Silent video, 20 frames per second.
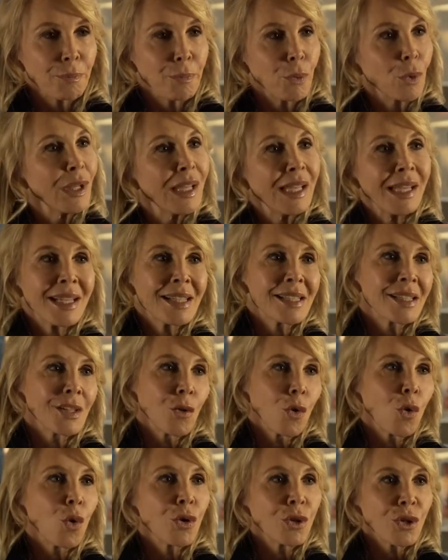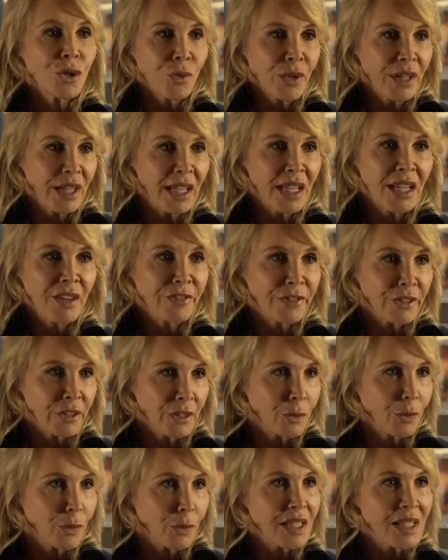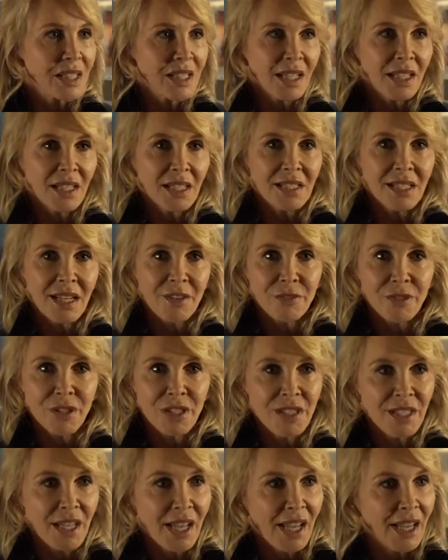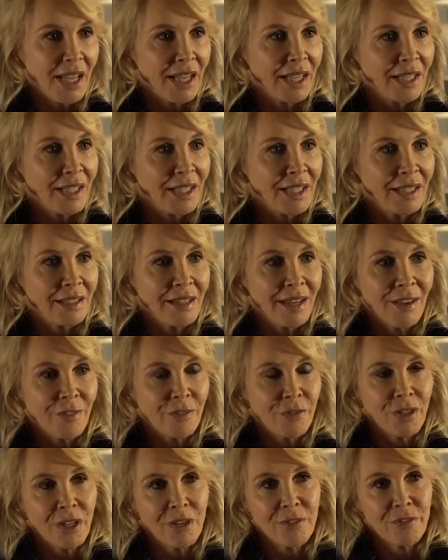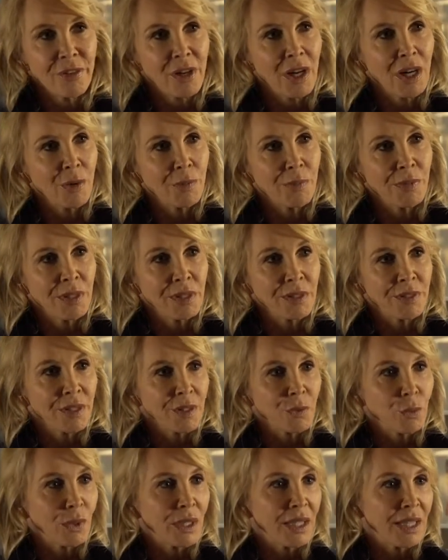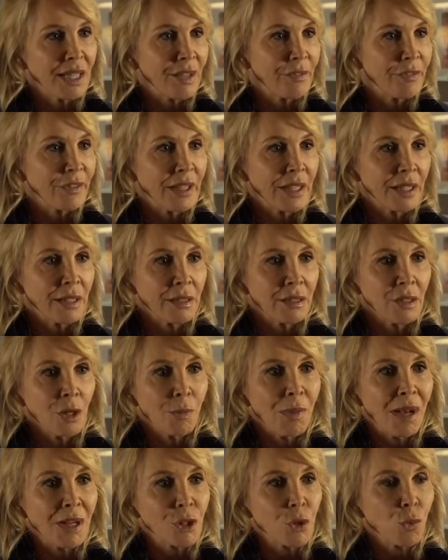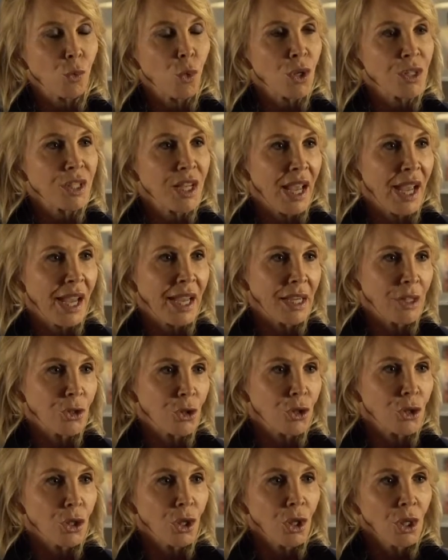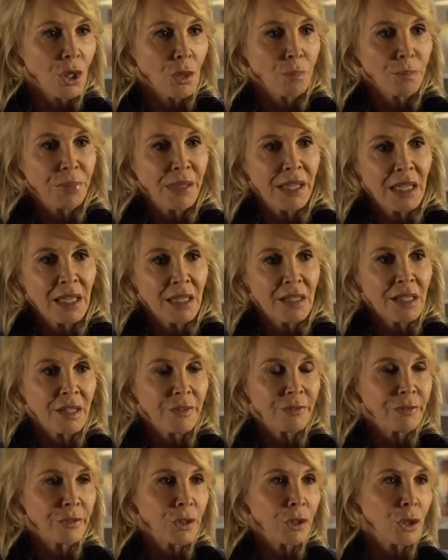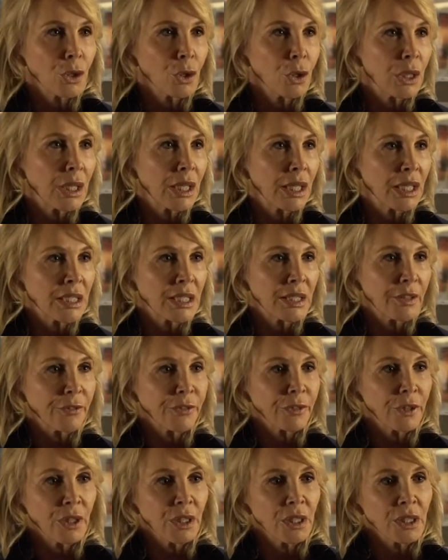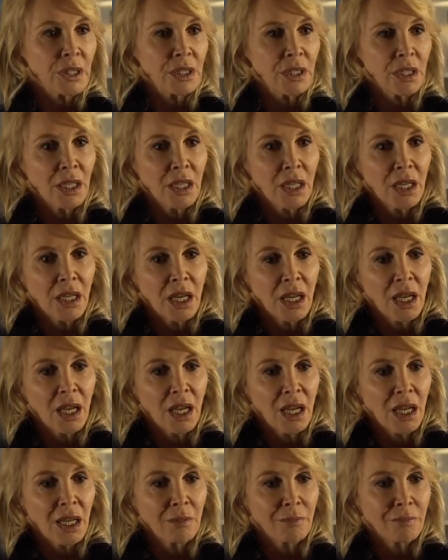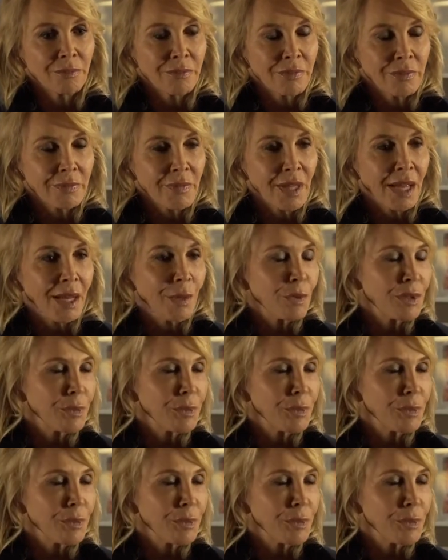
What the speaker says: Bullying is an ordinary evil. We see it every day in every environment that we live in, no matter what age. Being different, looking different. I